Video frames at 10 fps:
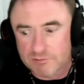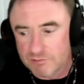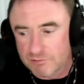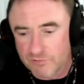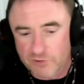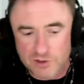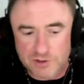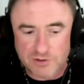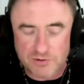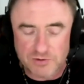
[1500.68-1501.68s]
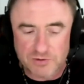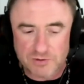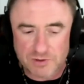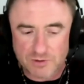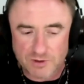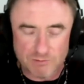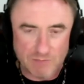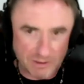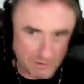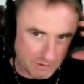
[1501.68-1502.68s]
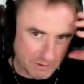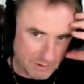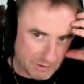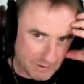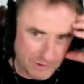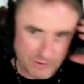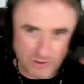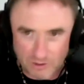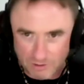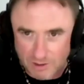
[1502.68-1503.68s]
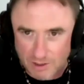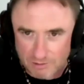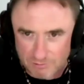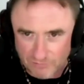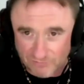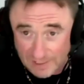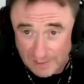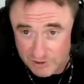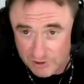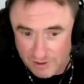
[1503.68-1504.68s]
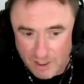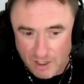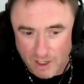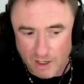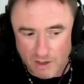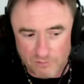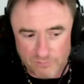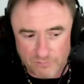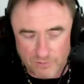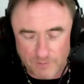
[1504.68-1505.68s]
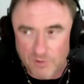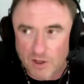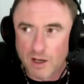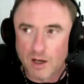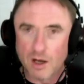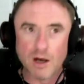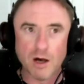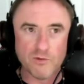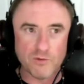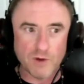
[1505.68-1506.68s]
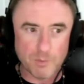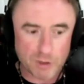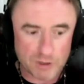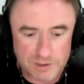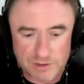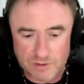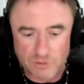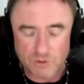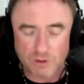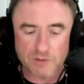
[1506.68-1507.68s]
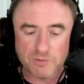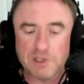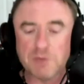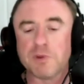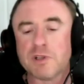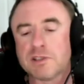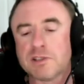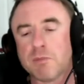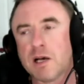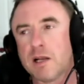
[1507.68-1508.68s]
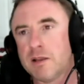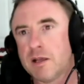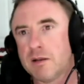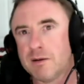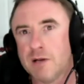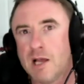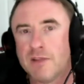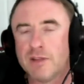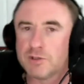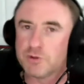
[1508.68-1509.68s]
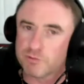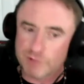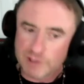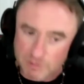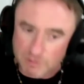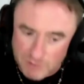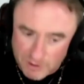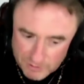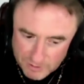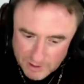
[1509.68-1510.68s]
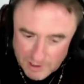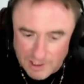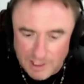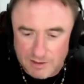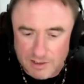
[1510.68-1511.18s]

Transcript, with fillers: refers to sort of the mental, the internal reflection mm-hmm. of of a person or of people. It's somebody that uh, there's your real mother. And then